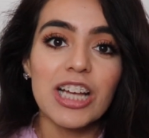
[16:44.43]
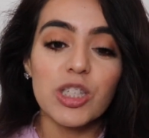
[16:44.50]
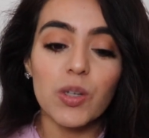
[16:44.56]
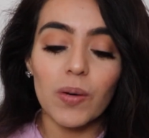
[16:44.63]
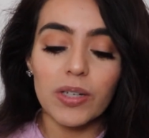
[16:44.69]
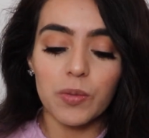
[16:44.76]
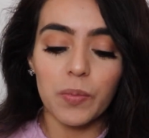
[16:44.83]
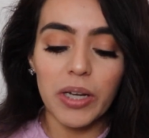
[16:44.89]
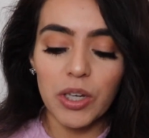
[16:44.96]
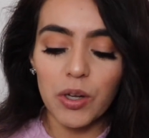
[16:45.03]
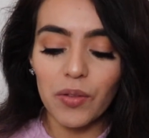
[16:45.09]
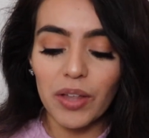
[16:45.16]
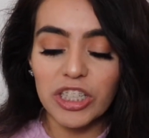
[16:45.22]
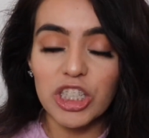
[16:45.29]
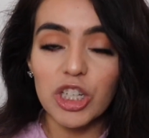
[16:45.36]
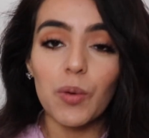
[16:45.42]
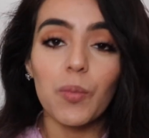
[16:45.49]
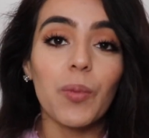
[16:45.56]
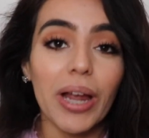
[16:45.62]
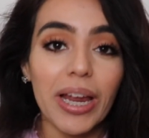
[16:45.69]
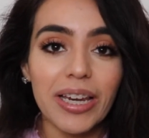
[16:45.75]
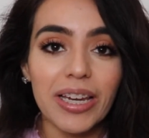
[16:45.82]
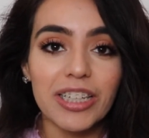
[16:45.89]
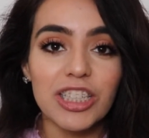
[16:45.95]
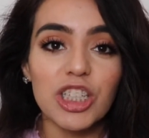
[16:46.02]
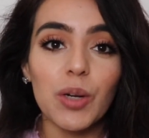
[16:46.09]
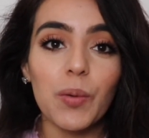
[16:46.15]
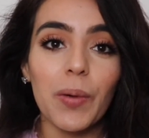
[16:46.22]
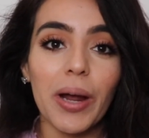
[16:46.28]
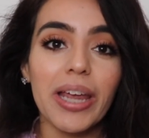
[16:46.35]
So as we know that she waited,
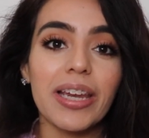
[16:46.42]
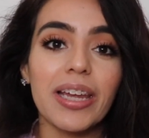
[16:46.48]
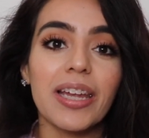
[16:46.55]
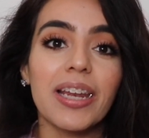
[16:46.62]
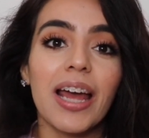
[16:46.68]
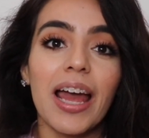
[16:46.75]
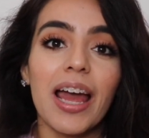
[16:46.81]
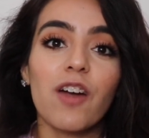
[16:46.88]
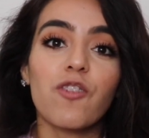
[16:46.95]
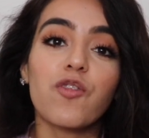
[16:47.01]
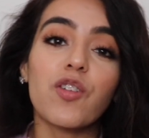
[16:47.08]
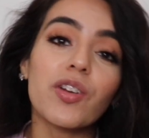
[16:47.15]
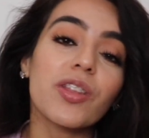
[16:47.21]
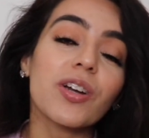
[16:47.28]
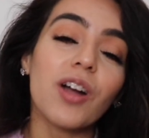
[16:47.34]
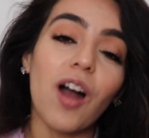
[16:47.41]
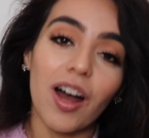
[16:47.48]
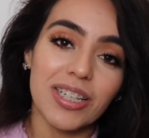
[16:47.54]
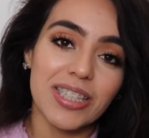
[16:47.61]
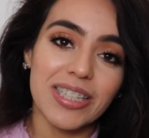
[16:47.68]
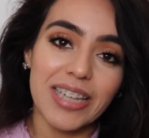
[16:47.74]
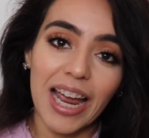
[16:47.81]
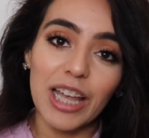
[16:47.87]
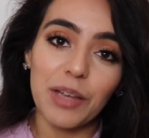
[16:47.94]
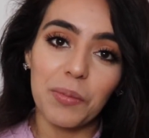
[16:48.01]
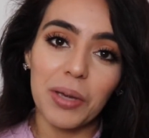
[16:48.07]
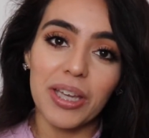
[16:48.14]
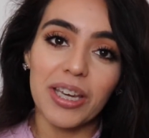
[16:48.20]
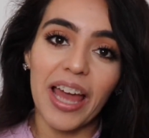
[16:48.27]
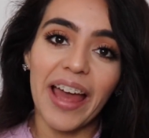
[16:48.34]
she waited for the, God's
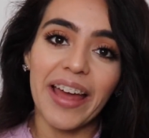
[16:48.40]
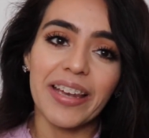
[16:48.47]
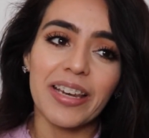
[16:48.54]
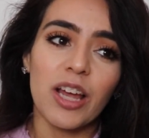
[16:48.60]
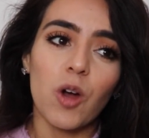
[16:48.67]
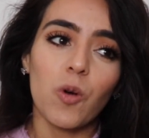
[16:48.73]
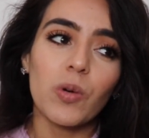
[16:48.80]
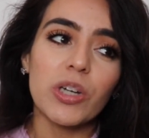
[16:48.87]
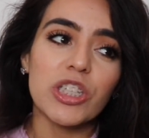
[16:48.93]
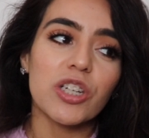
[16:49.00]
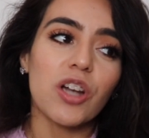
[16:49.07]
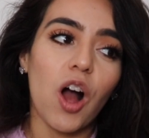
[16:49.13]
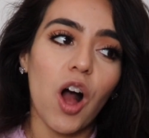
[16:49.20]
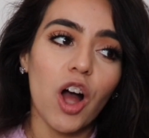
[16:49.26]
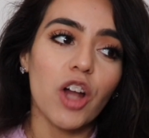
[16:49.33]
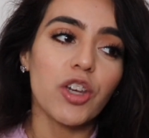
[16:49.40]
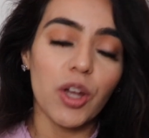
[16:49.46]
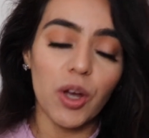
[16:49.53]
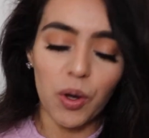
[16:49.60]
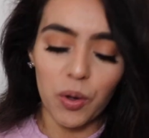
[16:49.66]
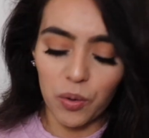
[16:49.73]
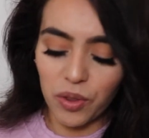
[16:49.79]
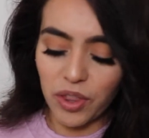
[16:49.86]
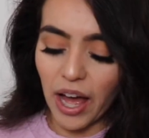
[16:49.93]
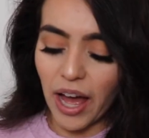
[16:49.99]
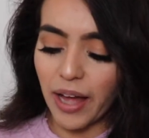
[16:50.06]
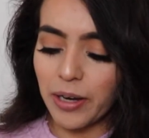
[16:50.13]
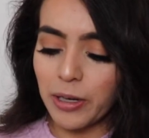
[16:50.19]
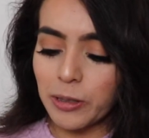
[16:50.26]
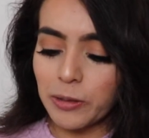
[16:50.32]
timing and we should all know
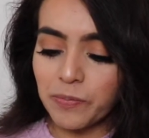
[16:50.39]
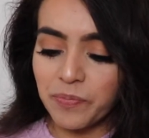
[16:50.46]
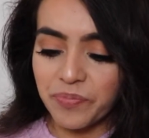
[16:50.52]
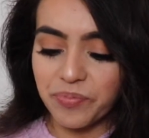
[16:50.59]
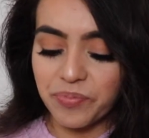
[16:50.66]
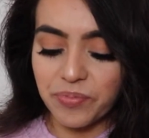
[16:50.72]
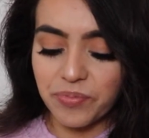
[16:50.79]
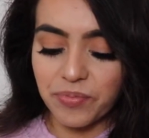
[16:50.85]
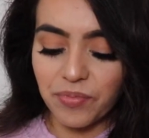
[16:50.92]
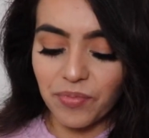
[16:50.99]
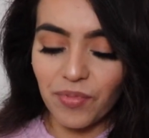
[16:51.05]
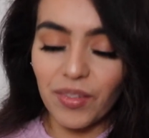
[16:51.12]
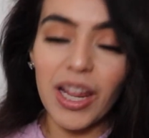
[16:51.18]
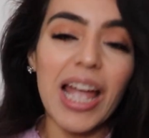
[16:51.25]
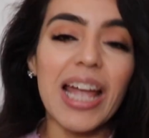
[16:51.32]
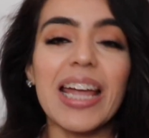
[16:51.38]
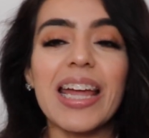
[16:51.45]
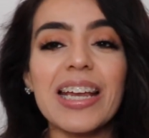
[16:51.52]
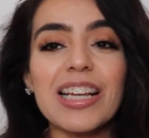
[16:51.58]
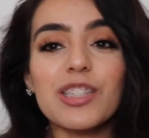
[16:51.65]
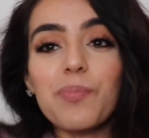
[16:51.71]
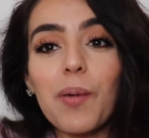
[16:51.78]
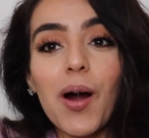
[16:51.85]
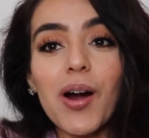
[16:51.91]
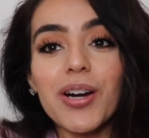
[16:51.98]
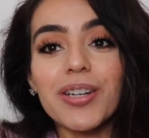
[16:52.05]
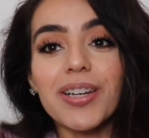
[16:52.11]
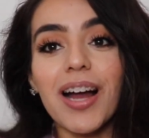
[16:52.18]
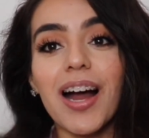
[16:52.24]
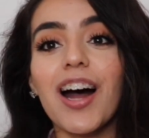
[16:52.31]
that it is
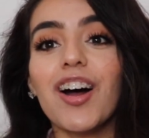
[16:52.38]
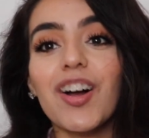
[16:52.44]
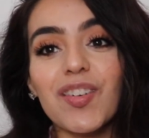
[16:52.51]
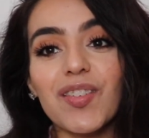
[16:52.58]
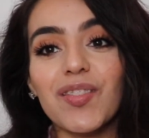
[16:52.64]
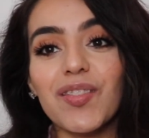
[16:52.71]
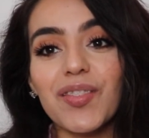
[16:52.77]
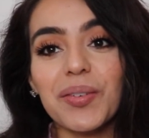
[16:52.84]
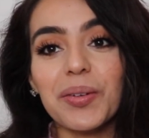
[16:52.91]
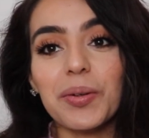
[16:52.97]
part of